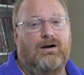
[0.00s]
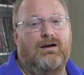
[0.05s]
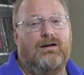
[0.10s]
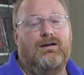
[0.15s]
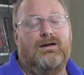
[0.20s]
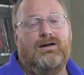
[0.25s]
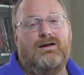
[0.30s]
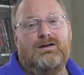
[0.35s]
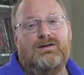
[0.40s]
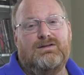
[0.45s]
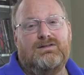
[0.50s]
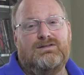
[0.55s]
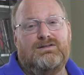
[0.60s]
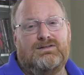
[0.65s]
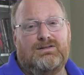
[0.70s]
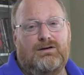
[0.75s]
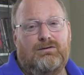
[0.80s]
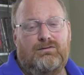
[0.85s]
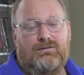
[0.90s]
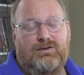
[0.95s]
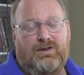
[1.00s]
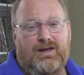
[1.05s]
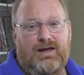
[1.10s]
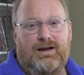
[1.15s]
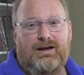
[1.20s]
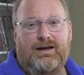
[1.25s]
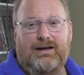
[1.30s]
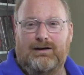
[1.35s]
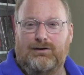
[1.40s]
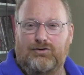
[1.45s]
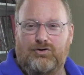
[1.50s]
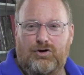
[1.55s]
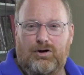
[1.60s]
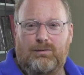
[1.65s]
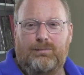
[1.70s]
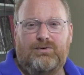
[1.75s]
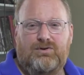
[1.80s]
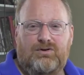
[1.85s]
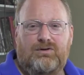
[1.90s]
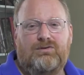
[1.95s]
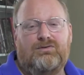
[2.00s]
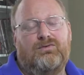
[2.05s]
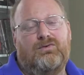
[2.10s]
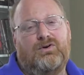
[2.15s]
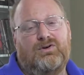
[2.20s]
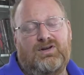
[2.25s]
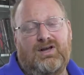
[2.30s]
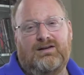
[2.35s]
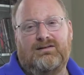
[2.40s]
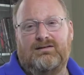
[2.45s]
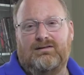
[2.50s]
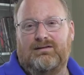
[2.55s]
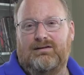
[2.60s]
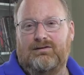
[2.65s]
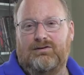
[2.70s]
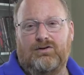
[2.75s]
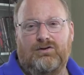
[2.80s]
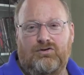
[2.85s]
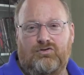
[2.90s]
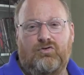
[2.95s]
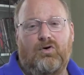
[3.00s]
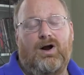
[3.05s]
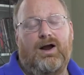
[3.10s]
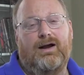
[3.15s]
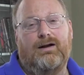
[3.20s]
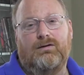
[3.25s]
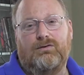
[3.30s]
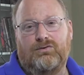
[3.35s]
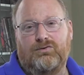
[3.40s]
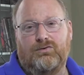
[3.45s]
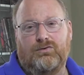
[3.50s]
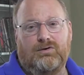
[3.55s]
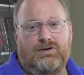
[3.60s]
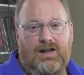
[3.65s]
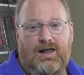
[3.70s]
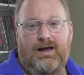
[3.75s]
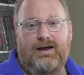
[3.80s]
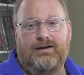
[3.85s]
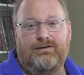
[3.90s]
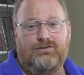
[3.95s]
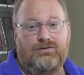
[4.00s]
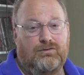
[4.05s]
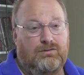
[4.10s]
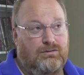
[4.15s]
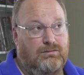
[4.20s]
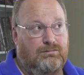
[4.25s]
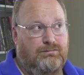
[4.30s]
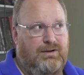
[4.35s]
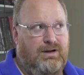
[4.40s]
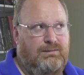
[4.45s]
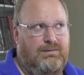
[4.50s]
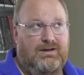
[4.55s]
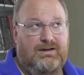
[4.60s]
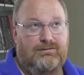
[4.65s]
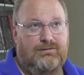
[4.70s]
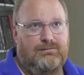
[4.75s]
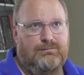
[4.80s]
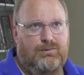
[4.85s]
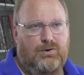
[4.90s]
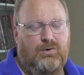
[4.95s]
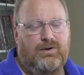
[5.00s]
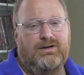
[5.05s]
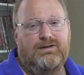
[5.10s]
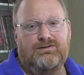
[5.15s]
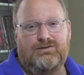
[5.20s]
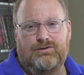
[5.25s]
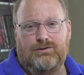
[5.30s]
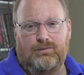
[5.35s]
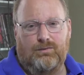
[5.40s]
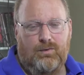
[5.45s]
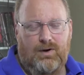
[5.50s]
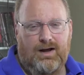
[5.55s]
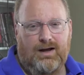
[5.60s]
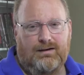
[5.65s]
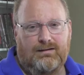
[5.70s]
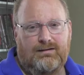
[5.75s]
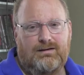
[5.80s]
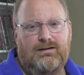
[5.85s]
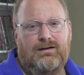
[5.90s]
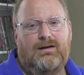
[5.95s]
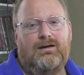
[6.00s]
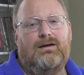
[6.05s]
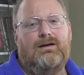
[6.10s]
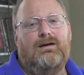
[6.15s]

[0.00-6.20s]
card so that it interprets those vertexes into the triangles or lines or maybe even points you want.